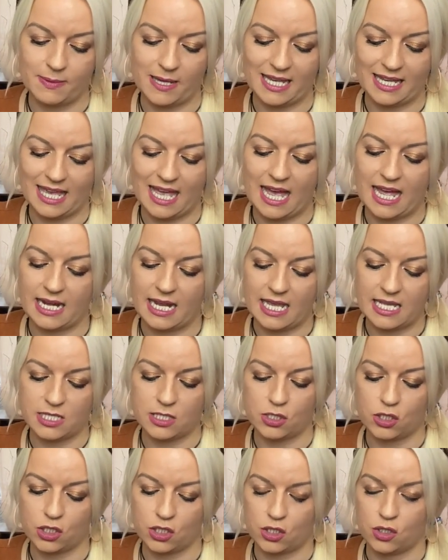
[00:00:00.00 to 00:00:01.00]
but again, it's
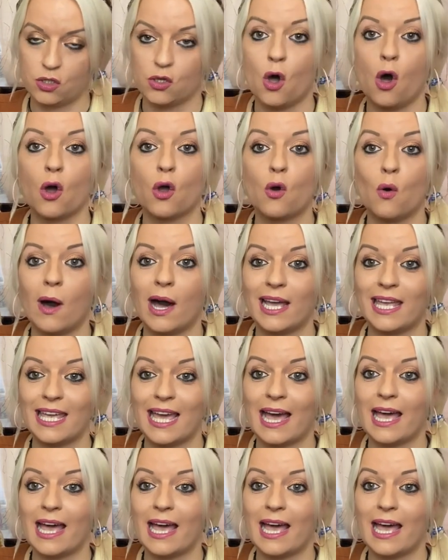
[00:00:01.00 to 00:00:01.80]
just not quite